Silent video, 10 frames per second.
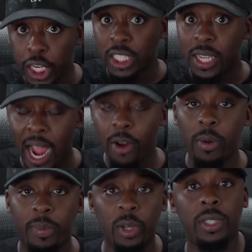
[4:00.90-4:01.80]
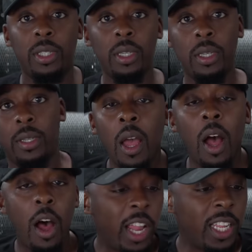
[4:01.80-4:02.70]
undesirables.
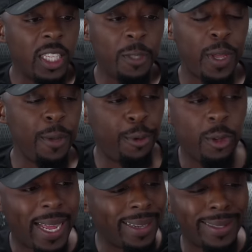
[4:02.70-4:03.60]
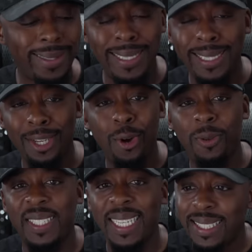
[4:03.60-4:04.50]
All of these people, like the
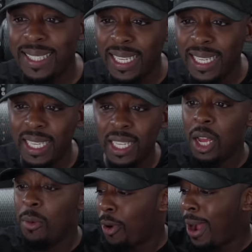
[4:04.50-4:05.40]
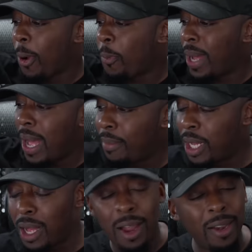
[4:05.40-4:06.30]
CEO of Disney, Barack Obama,
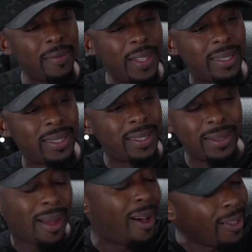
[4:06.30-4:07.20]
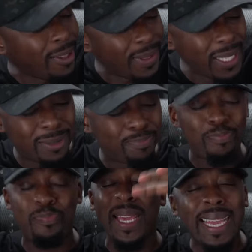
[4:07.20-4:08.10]
all of these all of these
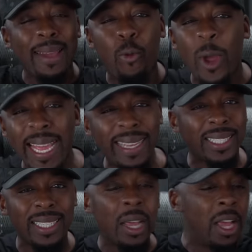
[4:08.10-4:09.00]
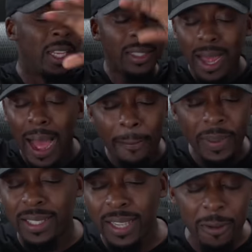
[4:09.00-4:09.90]
big wigs and top
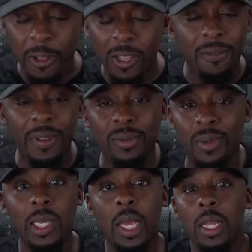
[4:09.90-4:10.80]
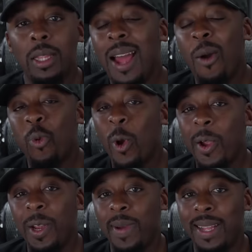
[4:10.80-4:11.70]
exec individuals, they're not
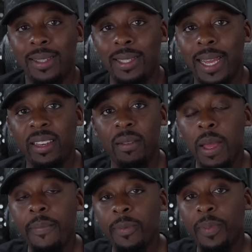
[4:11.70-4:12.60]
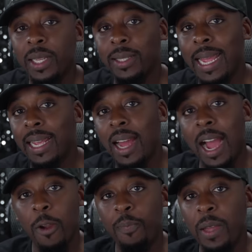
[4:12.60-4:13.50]
worried about the Second Amendment because they can
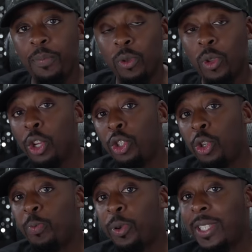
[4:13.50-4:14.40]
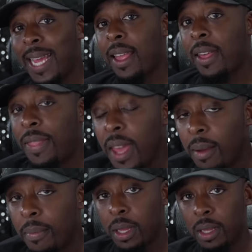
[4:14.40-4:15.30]
hire people to protect
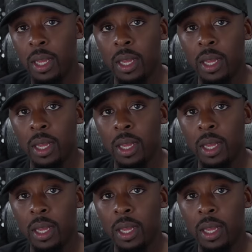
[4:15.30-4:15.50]
them.